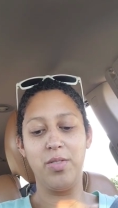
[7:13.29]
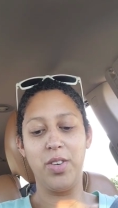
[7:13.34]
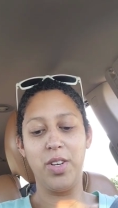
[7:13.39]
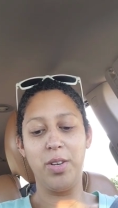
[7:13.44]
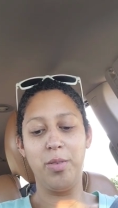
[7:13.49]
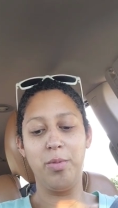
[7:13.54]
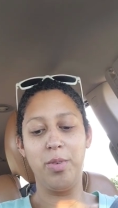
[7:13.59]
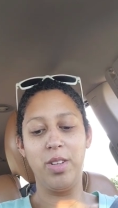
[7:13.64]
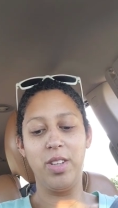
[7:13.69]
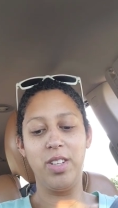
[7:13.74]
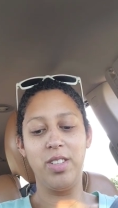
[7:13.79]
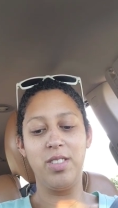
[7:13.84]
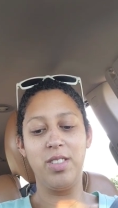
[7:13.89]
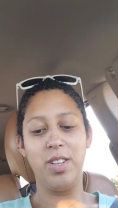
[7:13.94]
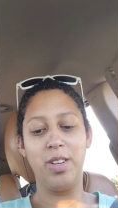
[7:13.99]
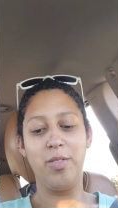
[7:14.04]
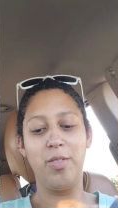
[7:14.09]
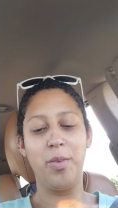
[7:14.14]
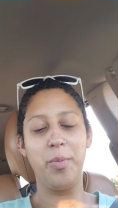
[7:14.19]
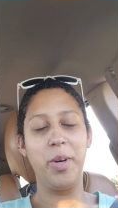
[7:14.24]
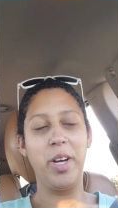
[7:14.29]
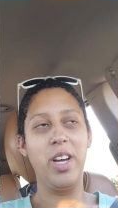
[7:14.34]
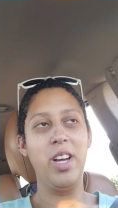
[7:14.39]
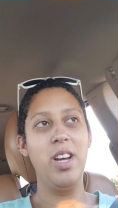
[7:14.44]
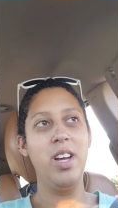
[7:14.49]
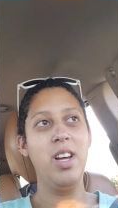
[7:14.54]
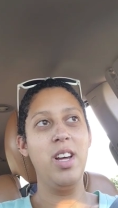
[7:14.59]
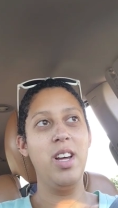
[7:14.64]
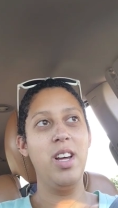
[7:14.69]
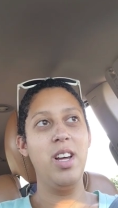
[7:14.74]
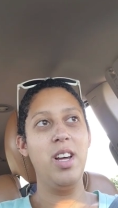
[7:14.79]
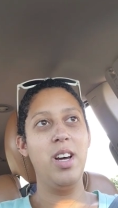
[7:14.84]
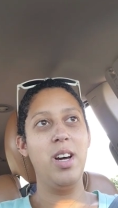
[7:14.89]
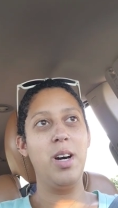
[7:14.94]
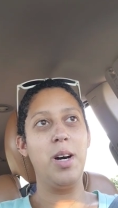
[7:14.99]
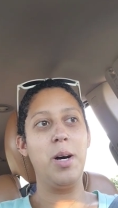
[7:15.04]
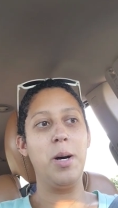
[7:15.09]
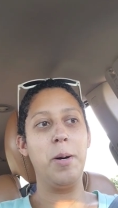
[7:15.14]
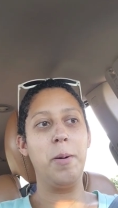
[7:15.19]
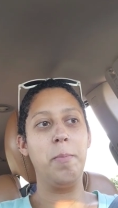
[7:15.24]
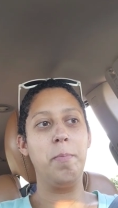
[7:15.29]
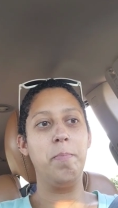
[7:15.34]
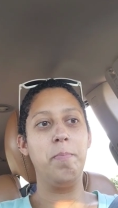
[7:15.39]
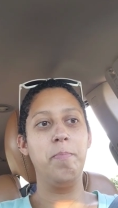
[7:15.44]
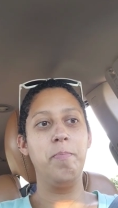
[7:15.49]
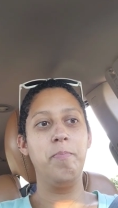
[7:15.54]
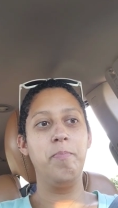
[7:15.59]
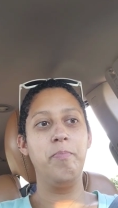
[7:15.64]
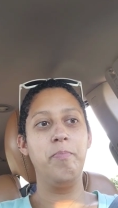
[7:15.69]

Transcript: very realistic for me, um,